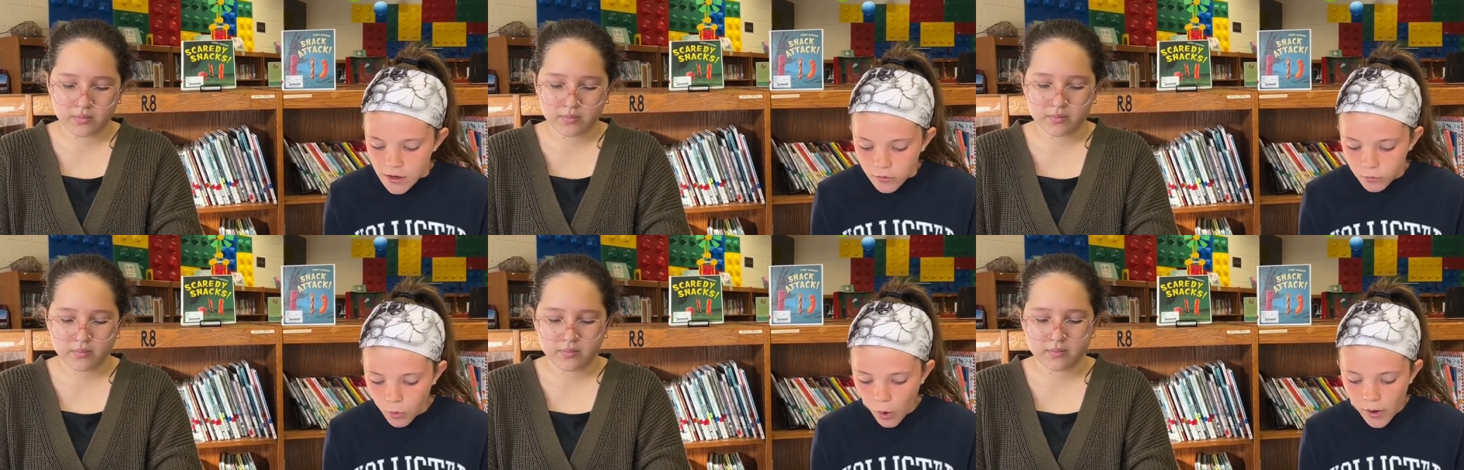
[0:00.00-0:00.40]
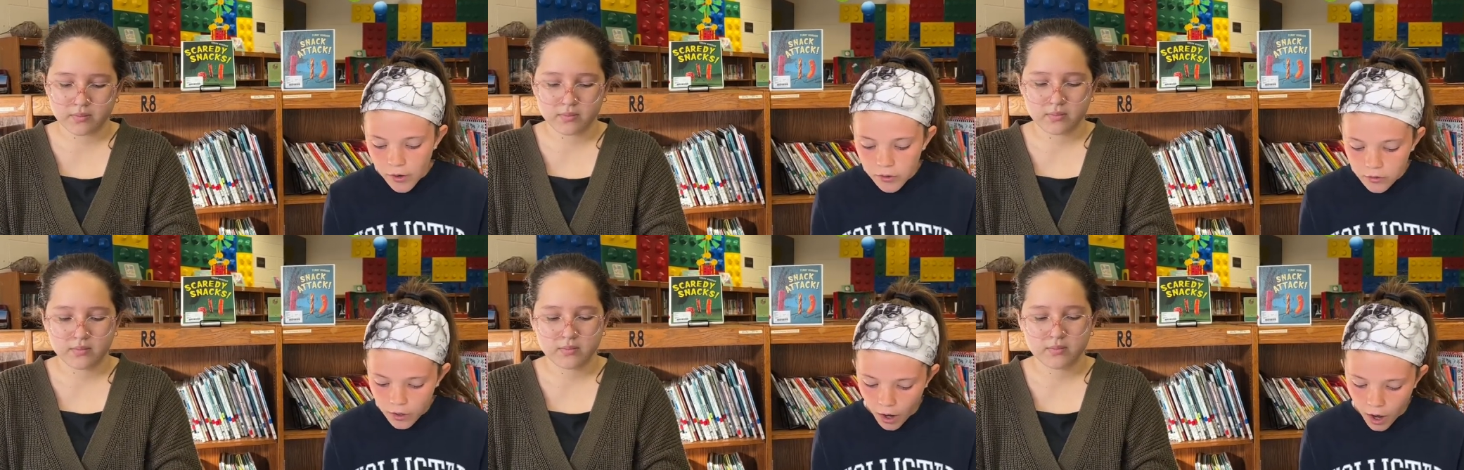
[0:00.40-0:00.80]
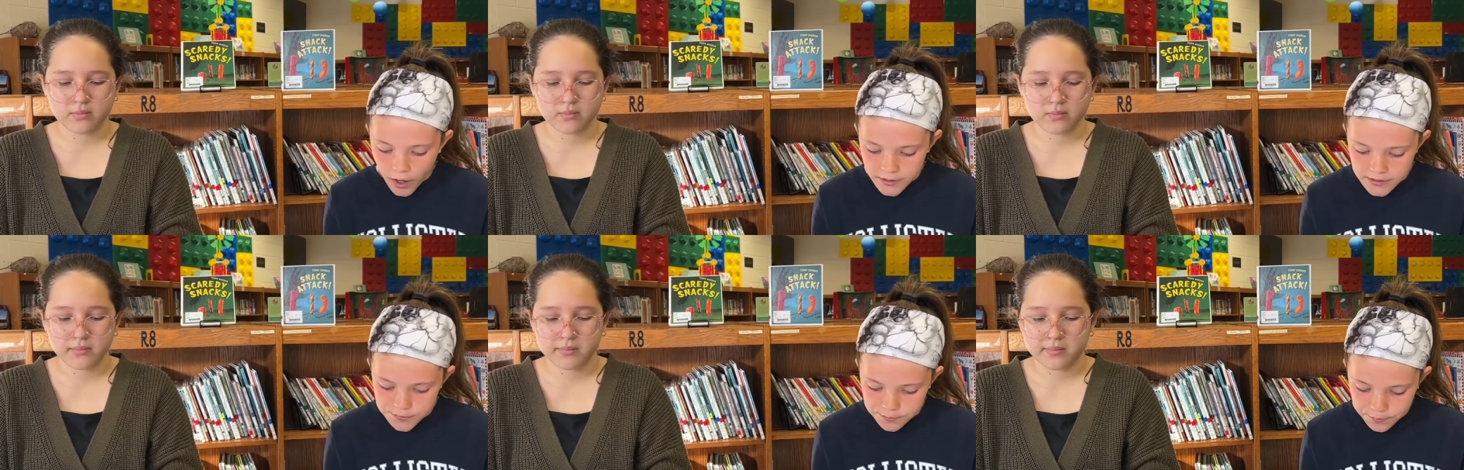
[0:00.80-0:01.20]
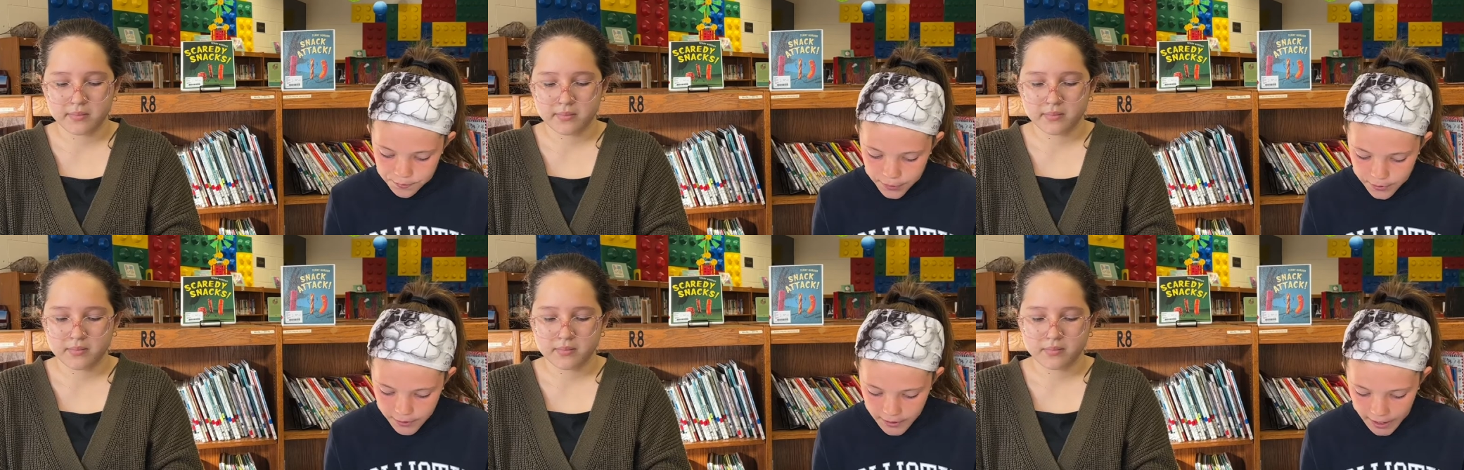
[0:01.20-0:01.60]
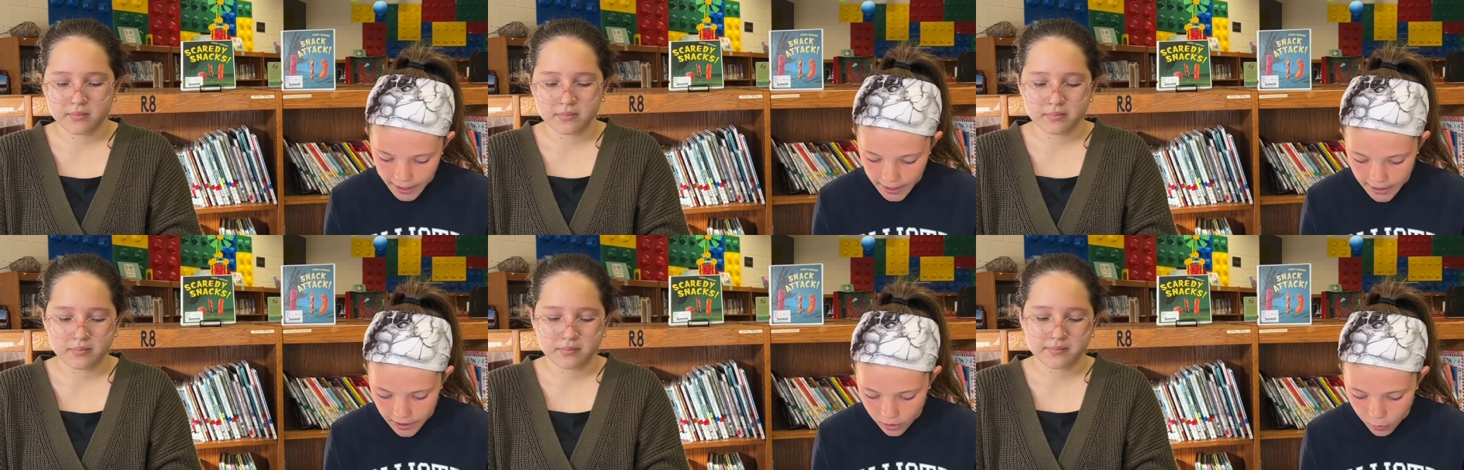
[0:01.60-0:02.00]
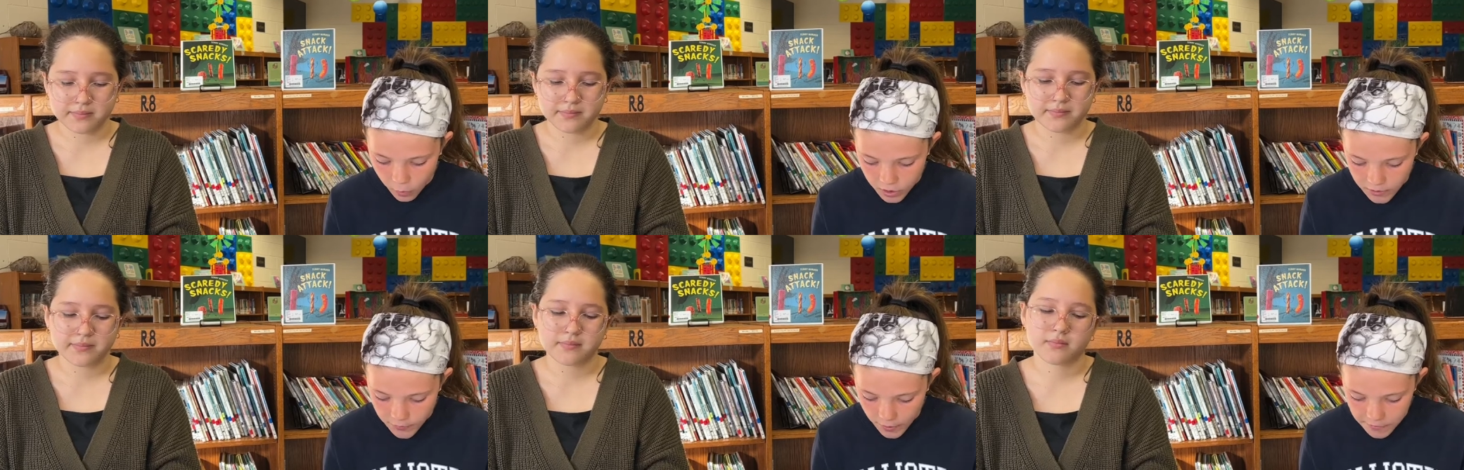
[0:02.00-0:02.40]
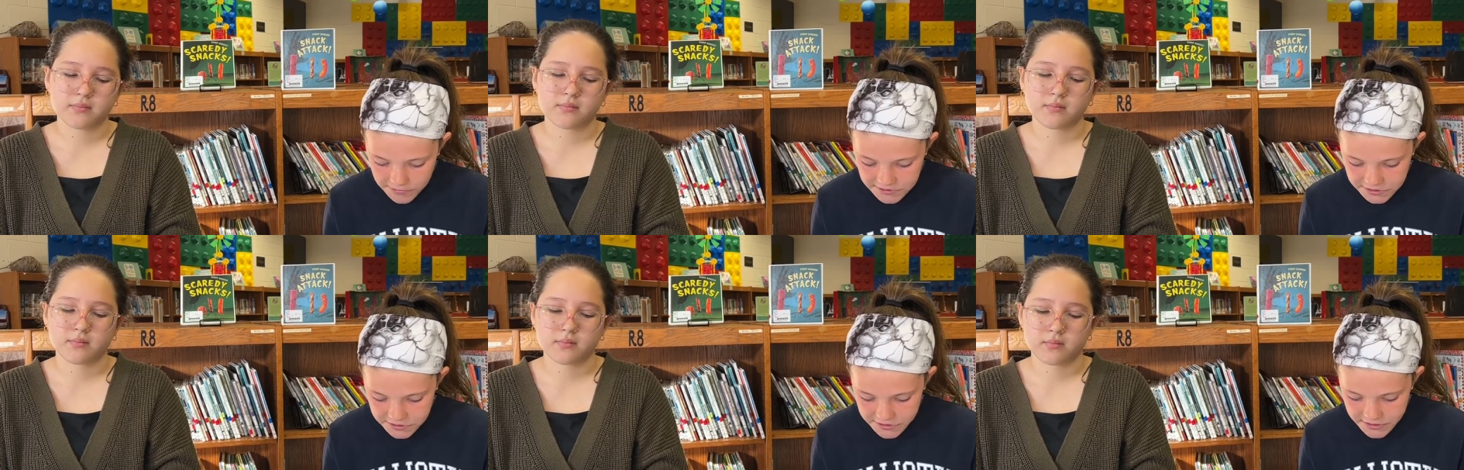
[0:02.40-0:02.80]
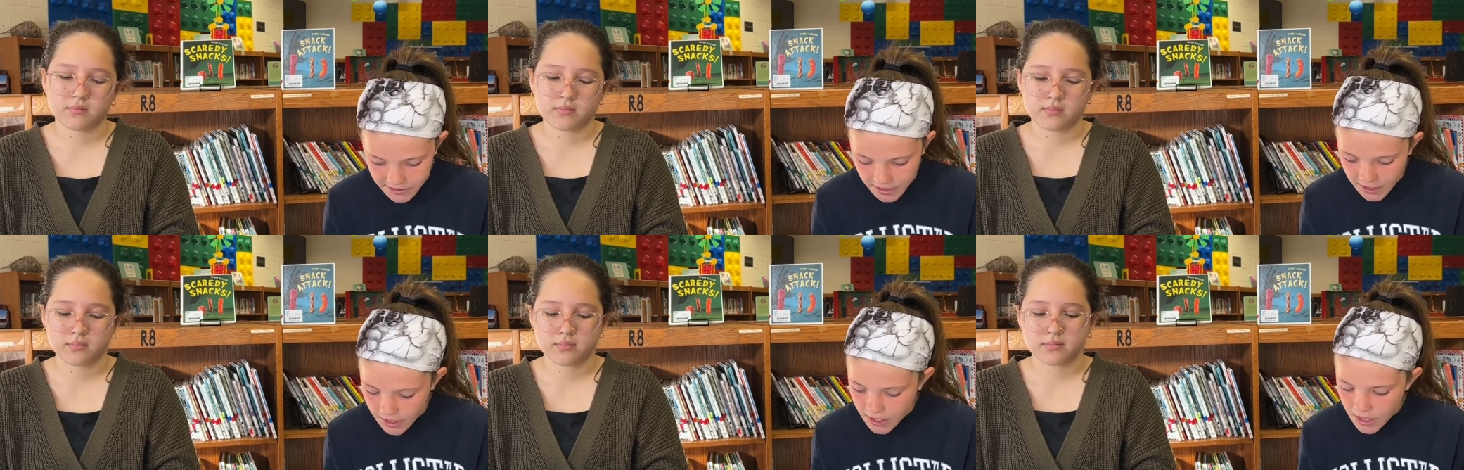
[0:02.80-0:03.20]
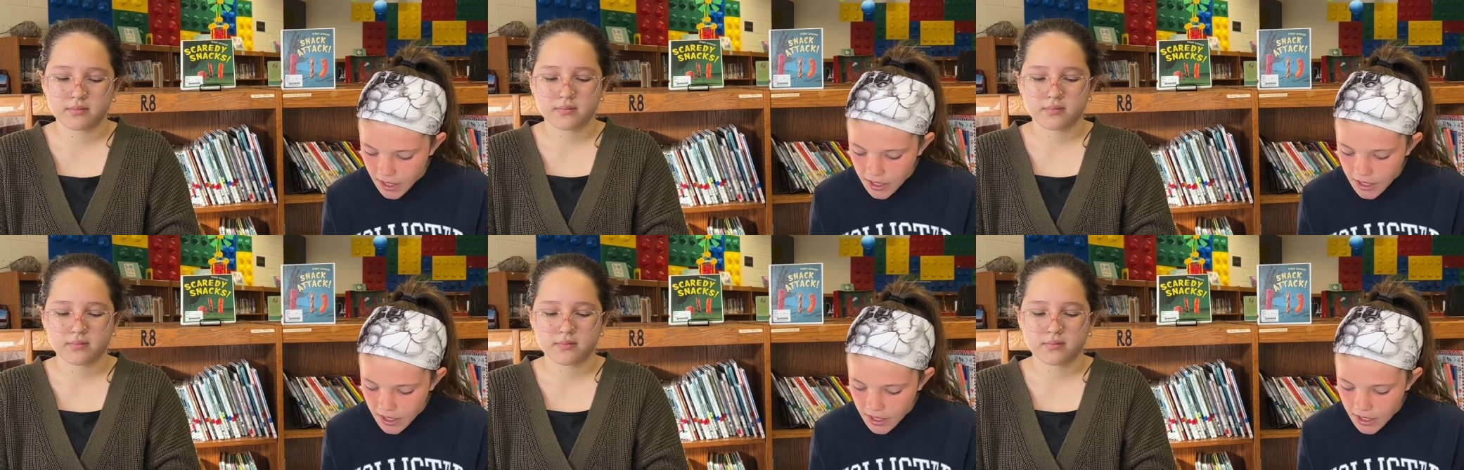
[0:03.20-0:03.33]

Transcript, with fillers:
Speaker 1: Royal Cox PK, awarded by Mr. C.